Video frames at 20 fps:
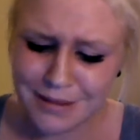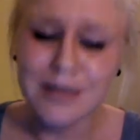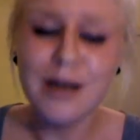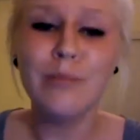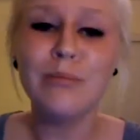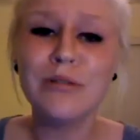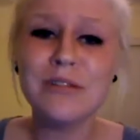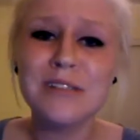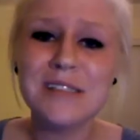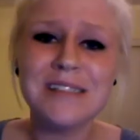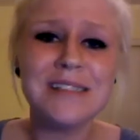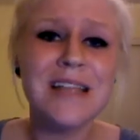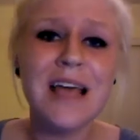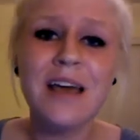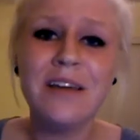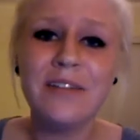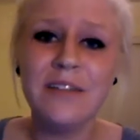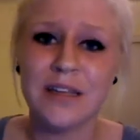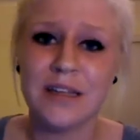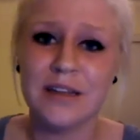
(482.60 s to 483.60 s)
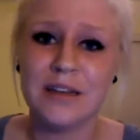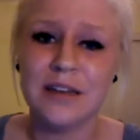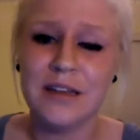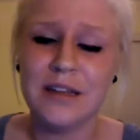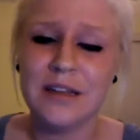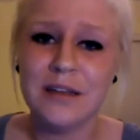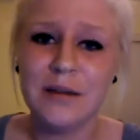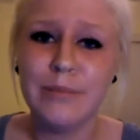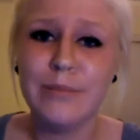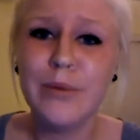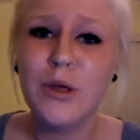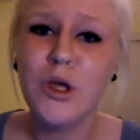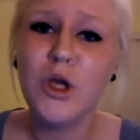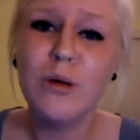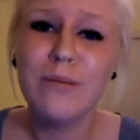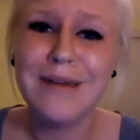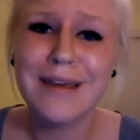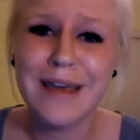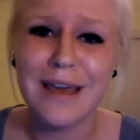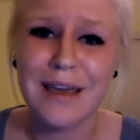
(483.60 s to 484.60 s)
Number 7,
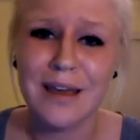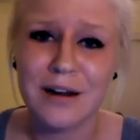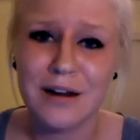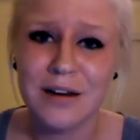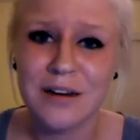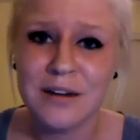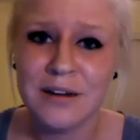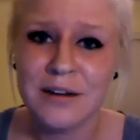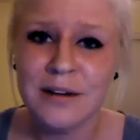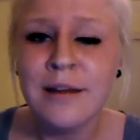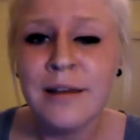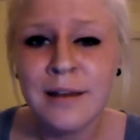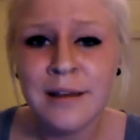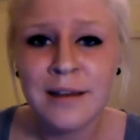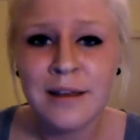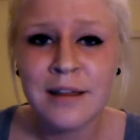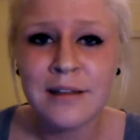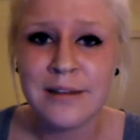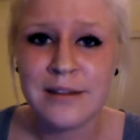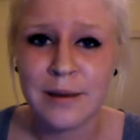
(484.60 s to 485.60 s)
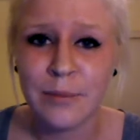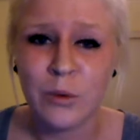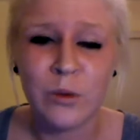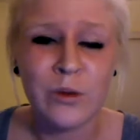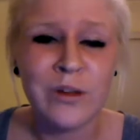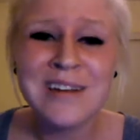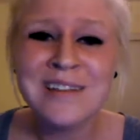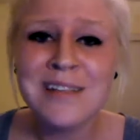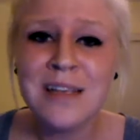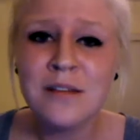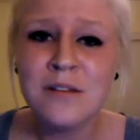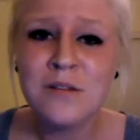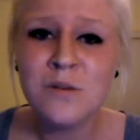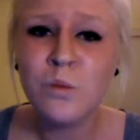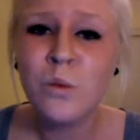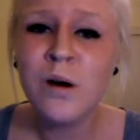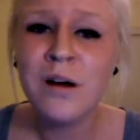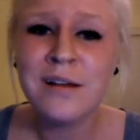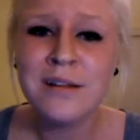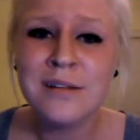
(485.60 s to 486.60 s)
pubic hair. I'm only going to say this
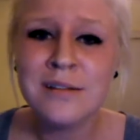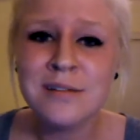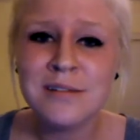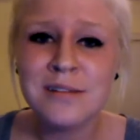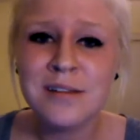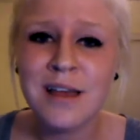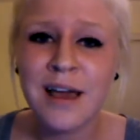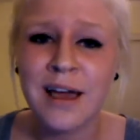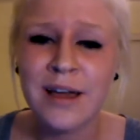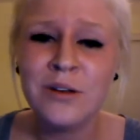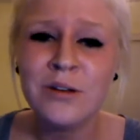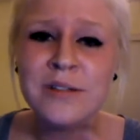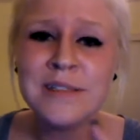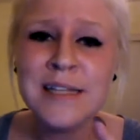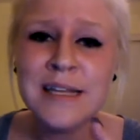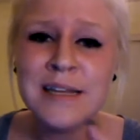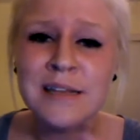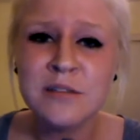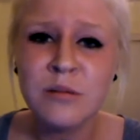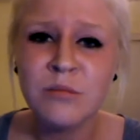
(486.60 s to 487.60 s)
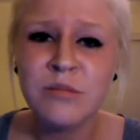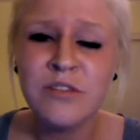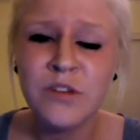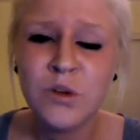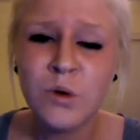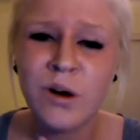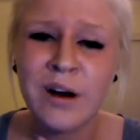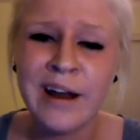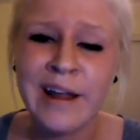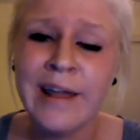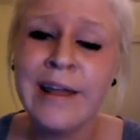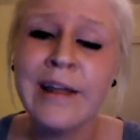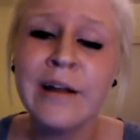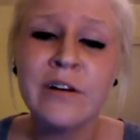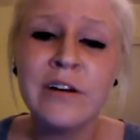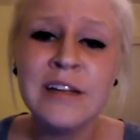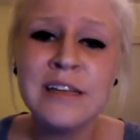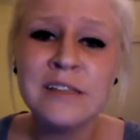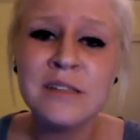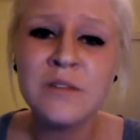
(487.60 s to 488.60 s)
once. I understand some of you are
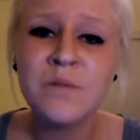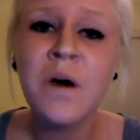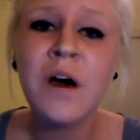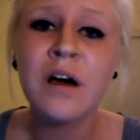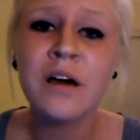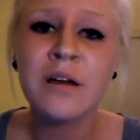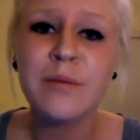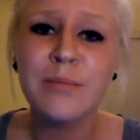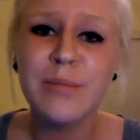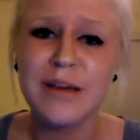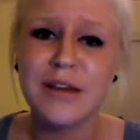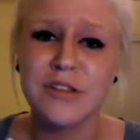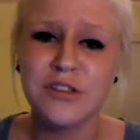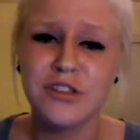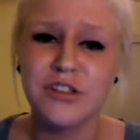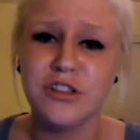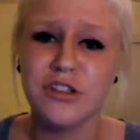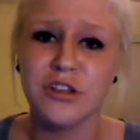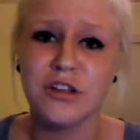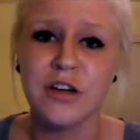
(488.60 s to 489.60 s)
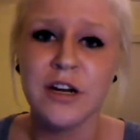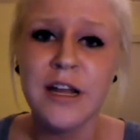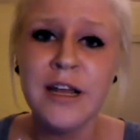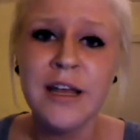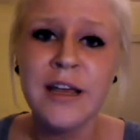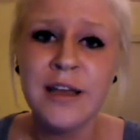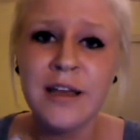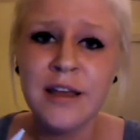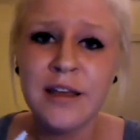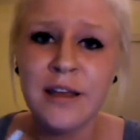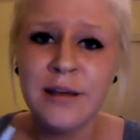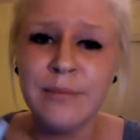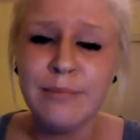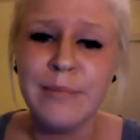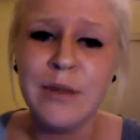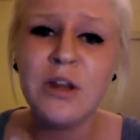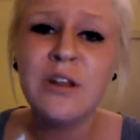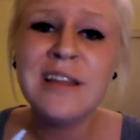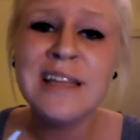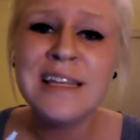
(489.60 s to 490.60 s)
hairy as fuck because you're
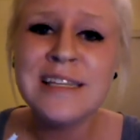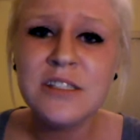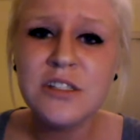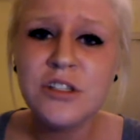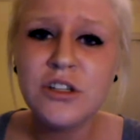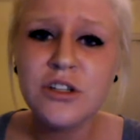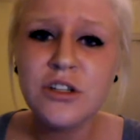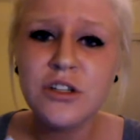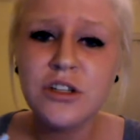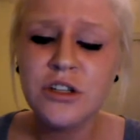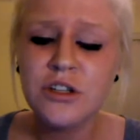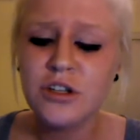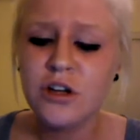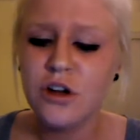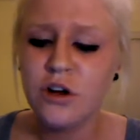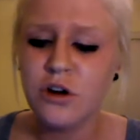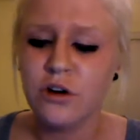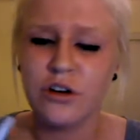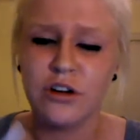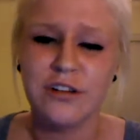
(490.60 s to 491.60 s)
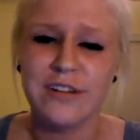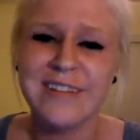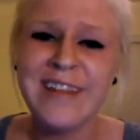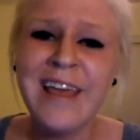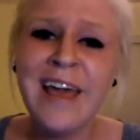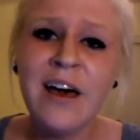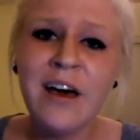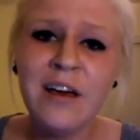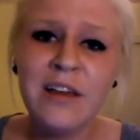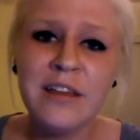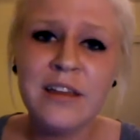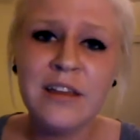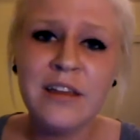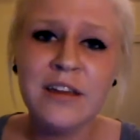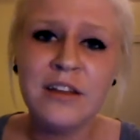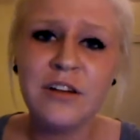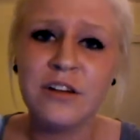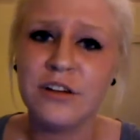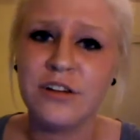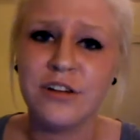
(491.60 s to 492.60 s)
Middle Eastern, you're
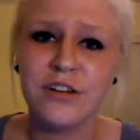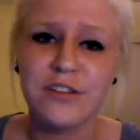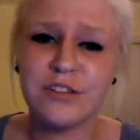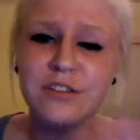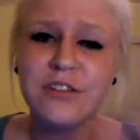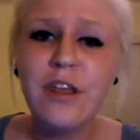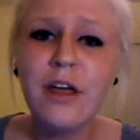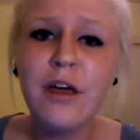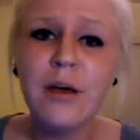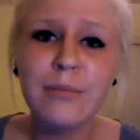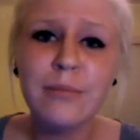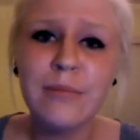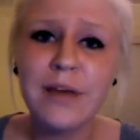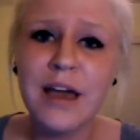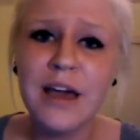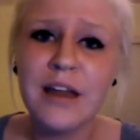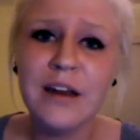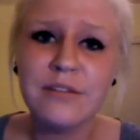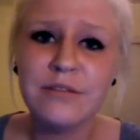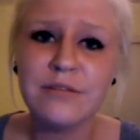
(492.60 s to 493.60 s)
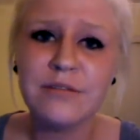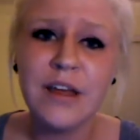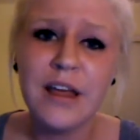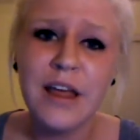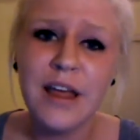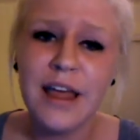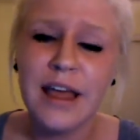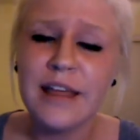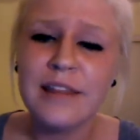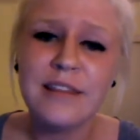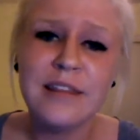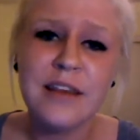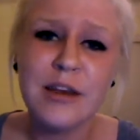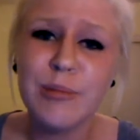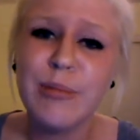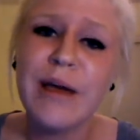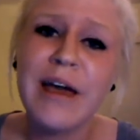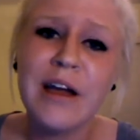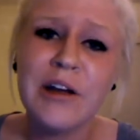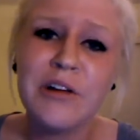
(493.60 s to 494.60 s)
Italian, and there's some kind of
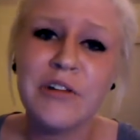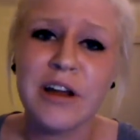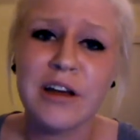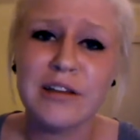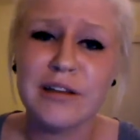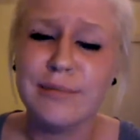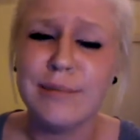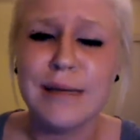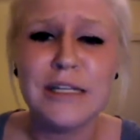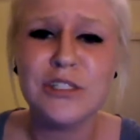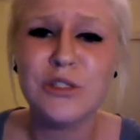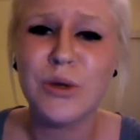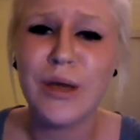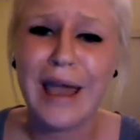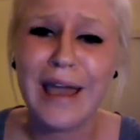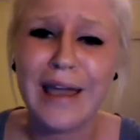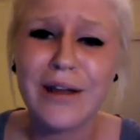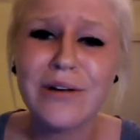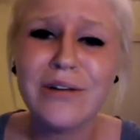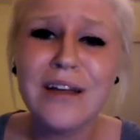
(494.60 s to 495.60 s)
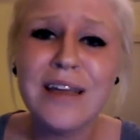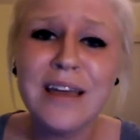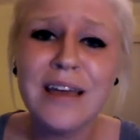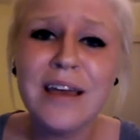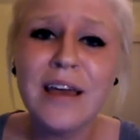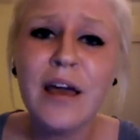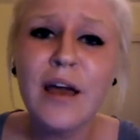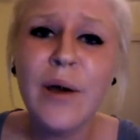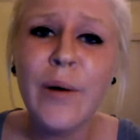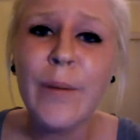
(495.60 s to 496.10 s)
ethnic background that makes you hairy,